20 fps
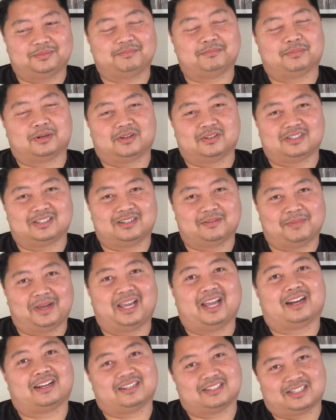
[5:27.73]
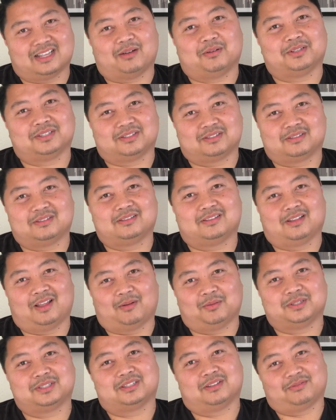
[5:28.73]
burned into my head because that was
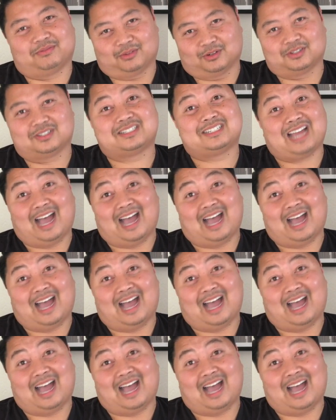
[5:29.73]
that was the first